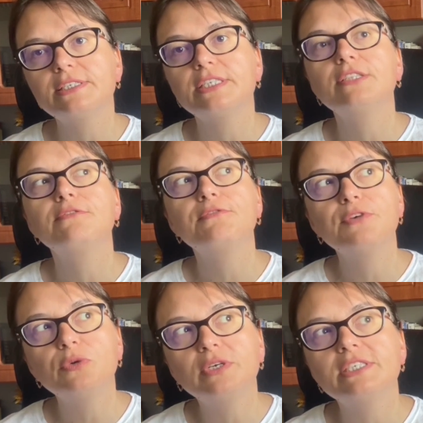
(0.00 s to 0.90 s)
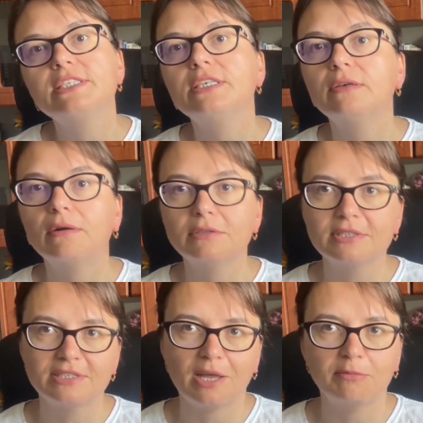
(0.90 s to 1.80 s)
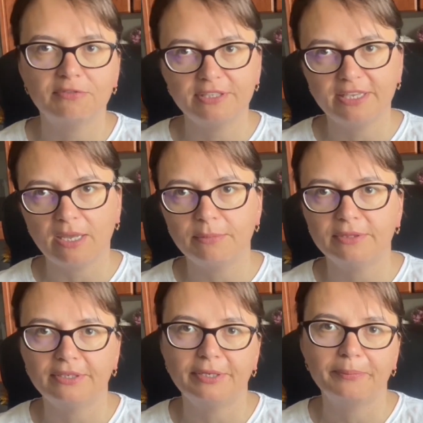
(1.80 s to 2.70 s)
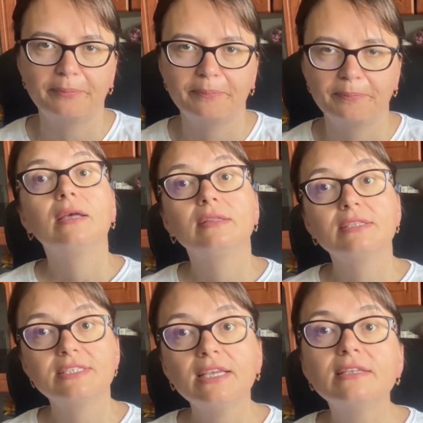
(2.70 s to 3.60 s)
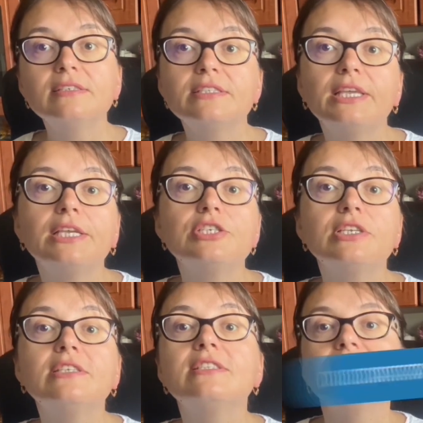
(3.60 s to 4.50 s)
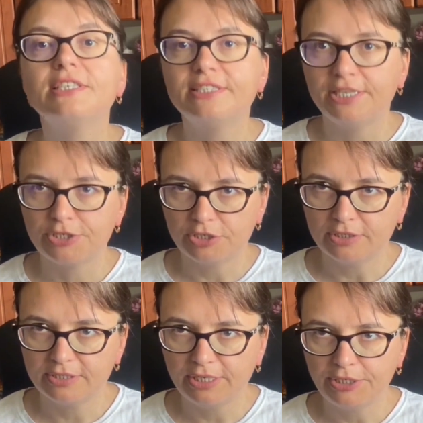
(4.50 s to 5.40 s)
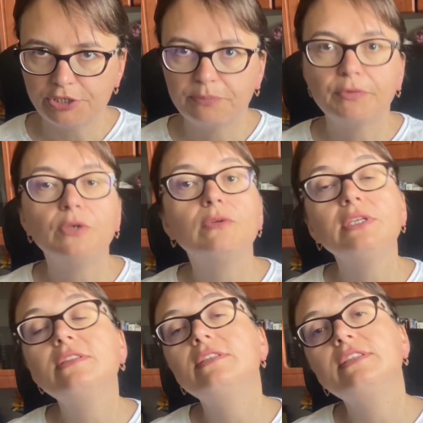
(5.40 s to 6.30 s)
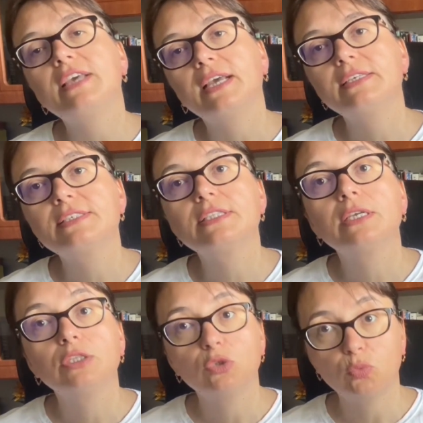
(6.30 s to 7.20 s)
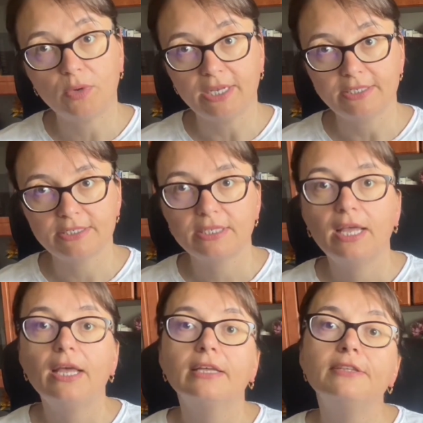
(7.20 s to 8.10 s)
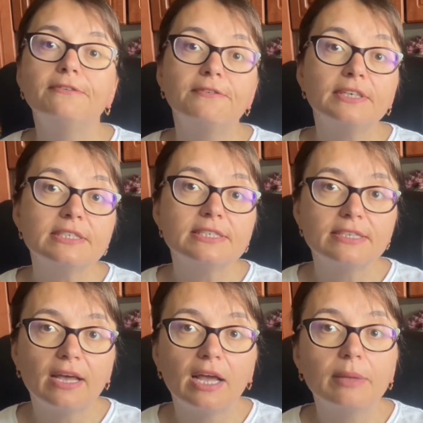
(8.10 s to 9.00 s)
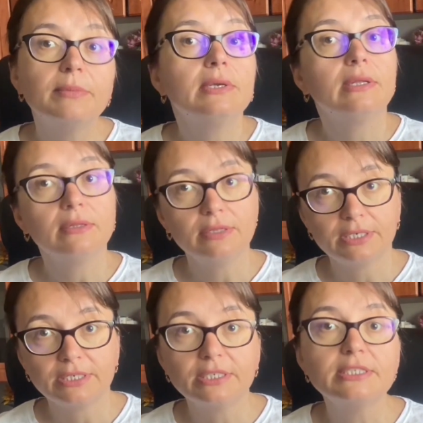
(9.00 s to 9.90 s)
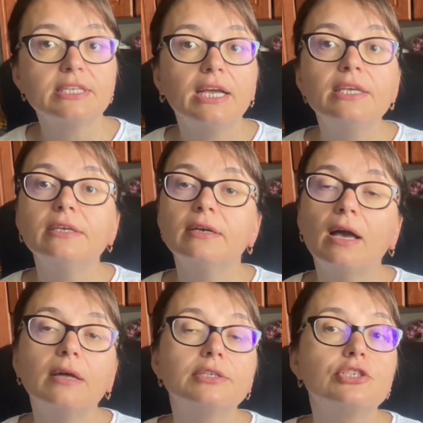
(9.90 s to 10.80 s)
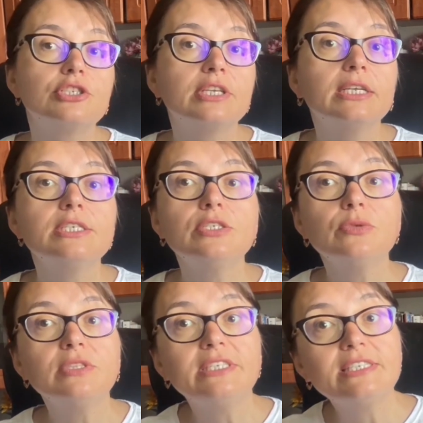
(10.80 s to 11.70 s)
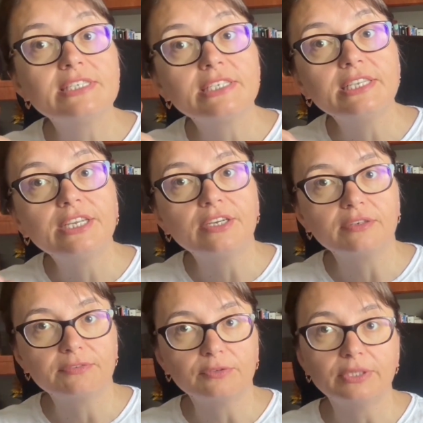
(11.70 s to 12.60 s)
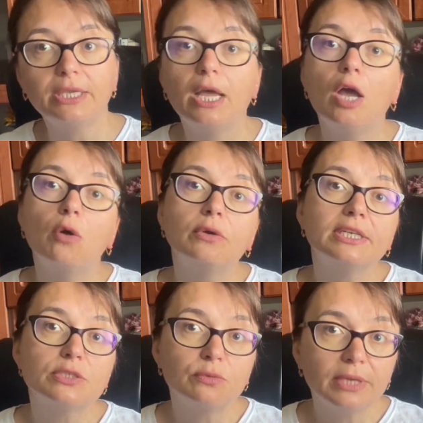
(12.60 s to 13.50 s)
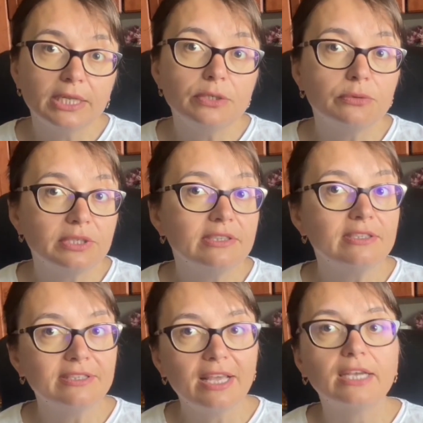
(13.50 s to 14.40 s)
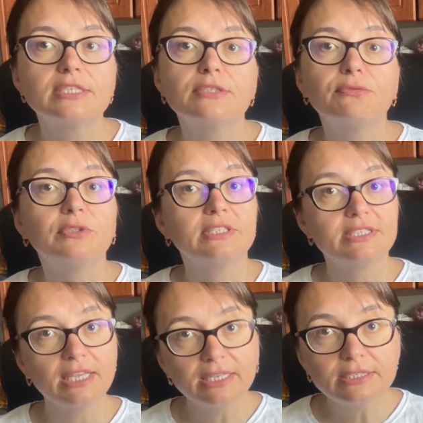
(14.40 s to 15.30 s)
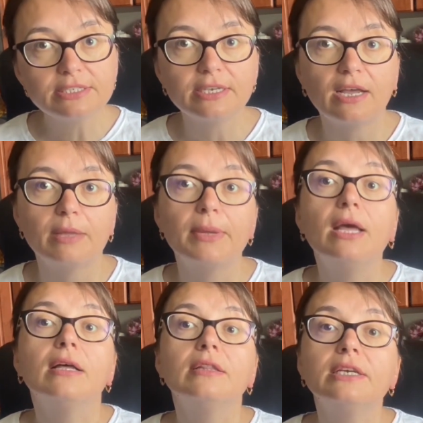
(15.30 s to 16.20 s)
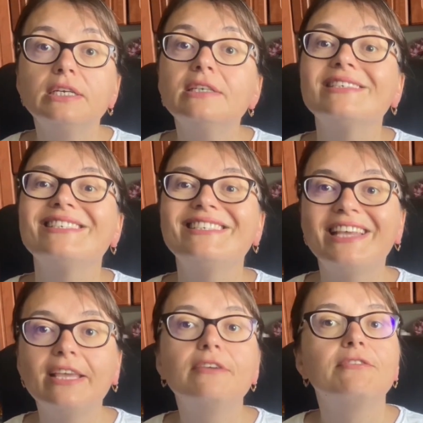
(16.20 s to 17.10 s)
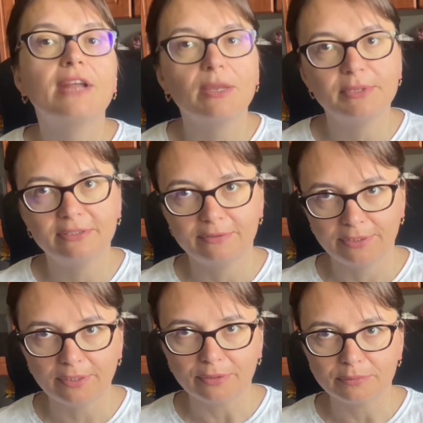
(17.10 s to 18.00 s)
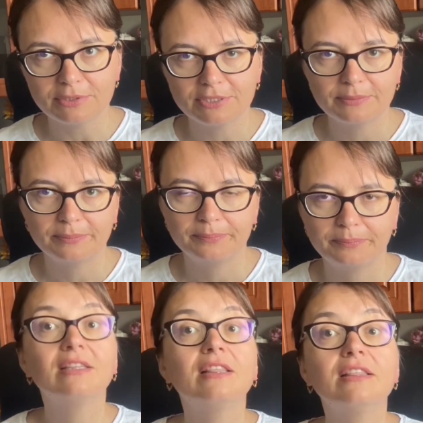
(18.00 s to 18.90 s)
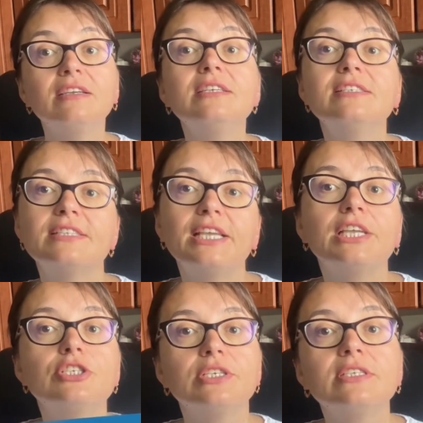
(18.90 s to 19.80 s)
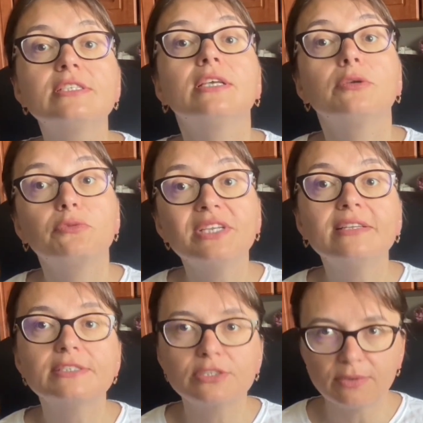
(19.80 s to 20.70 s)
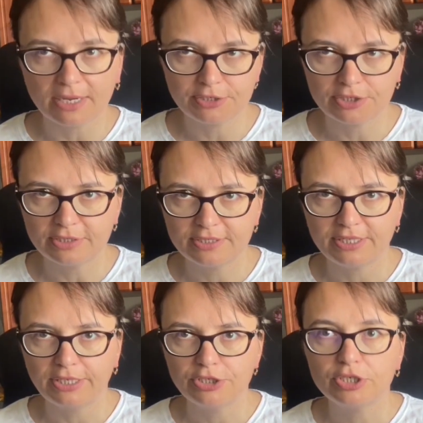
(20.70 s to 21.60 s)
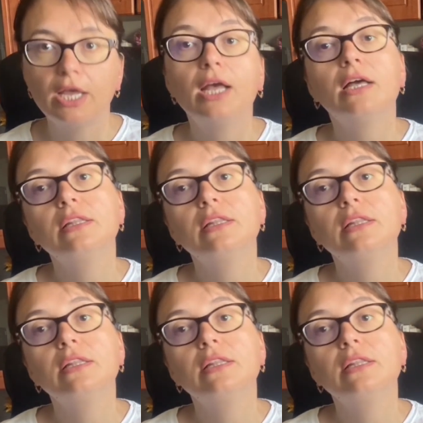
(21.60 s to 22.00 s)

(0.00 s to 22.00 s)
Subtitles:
consider focusing on some vocabulary. The second stage is the dictation stage. You read the text twice. The first time, learners are encouraged just to listen carefully, whereas when you read the text for the second time, learners take fragmentary notes. The third stage is the reconstruction stage.